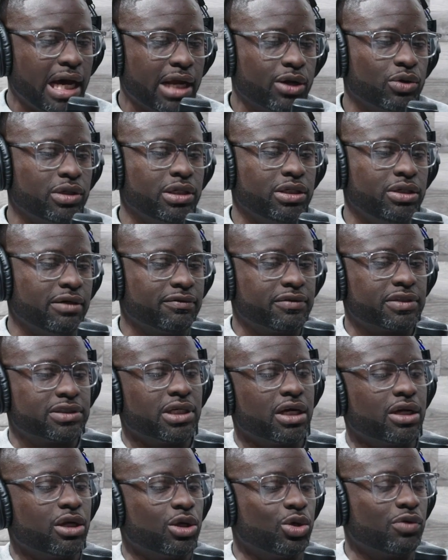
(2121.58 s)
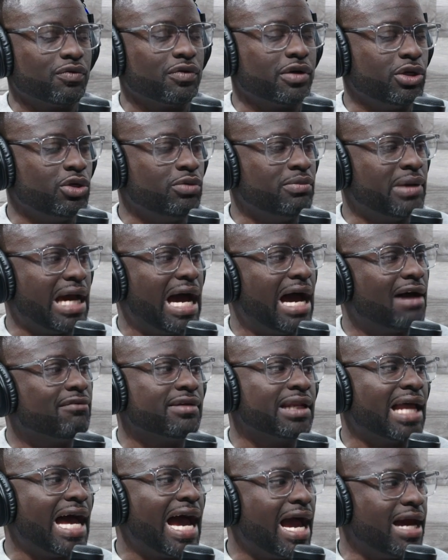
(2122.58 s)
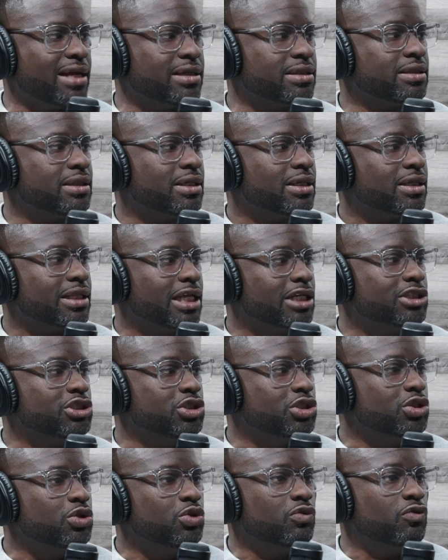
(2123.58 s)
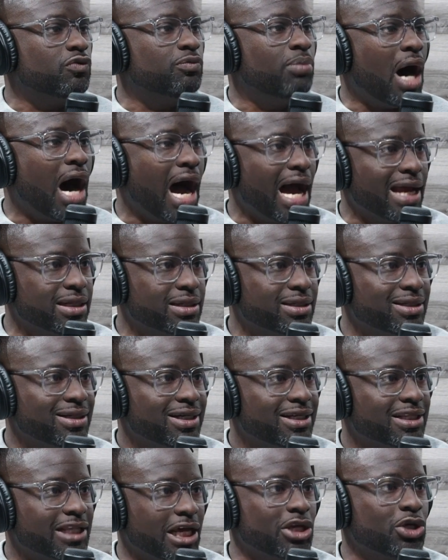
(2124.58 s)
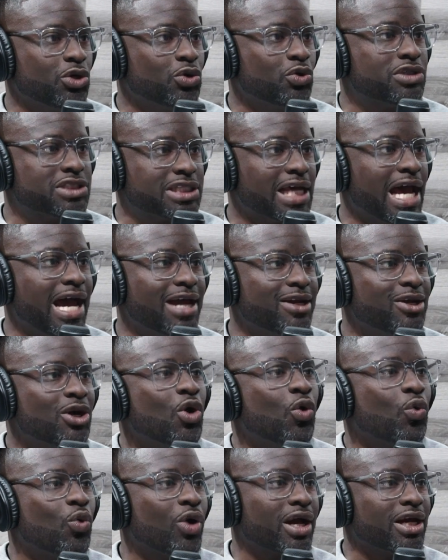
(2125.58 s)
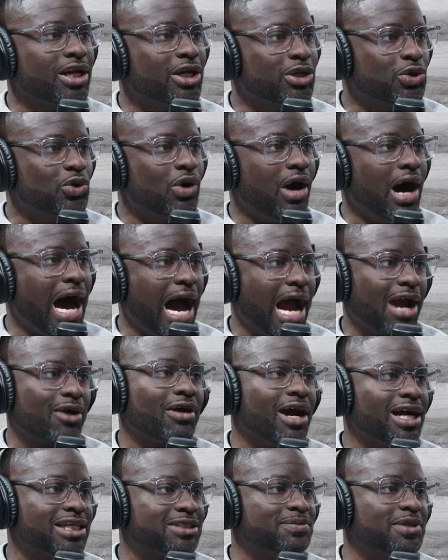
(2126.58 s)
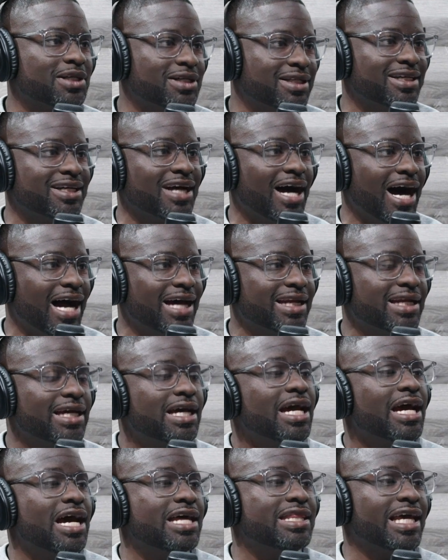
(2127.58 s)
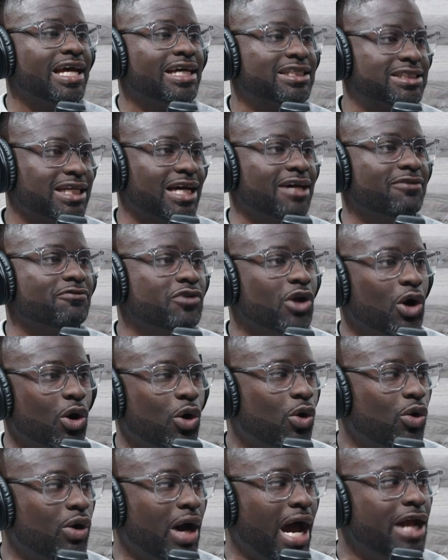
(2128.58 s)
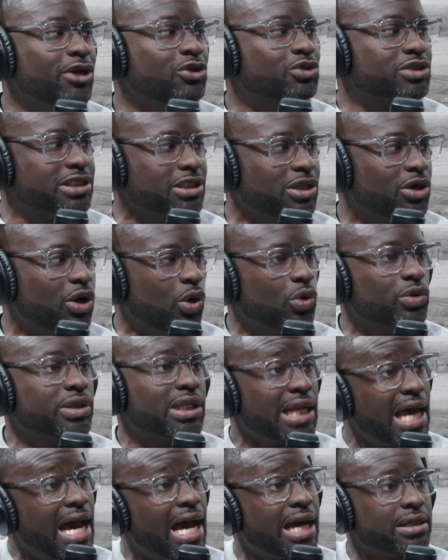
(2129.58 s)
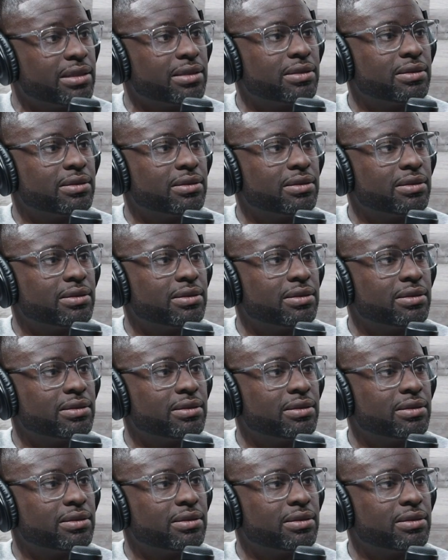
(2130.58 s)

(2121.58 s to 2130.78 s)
not only do you have to start all over, you may have land that you bought and you said, we're going to do a high-rise building on, and they said no, and you still own the land.